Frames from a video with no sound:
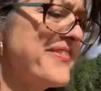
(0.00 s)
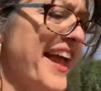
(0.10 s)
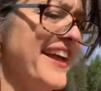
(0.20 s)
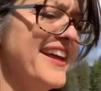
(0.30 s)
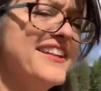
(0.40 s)
I
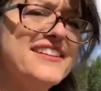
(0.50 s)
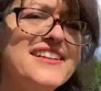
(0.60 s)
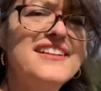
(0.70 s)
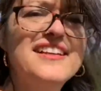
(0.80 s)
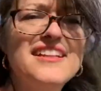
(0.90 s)
had a
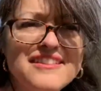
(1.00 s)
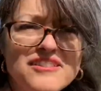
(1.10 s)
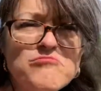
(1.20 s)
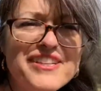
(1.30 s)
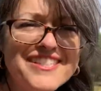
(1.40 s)

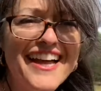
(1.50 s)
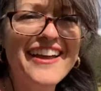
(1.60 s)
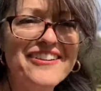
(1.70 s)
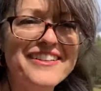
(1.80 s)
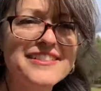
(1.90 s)
little bit of
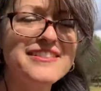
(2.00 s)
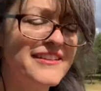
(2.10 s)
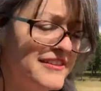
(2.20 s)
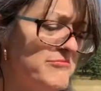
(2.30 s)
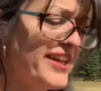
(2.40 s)
tiredness
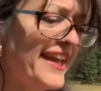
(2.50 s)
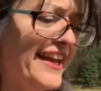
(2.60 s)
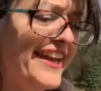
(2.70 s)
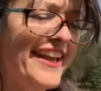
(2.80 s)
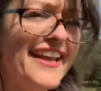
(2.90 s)
in the
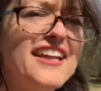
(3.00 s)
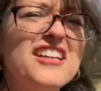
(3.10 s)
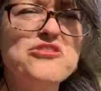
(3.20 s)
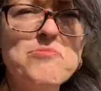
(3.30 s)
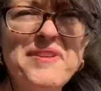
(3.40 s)
beginning,
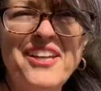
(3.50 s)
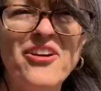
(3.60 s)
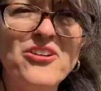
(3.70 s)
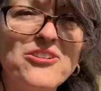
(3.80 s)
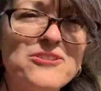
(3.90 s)
drippy
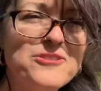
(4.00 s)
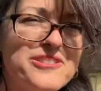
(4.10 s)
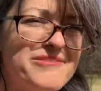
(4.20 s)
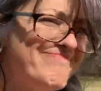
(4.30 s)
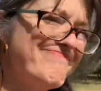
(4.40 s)

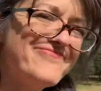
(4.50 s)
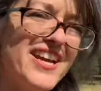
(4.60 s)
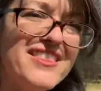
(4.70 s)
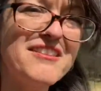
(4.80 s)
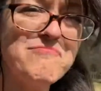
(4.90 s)
nose,
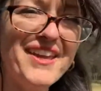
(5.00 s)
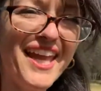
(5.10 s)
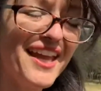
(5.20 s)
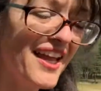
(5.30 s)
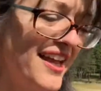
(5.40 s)
nothing
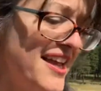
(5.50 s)
big.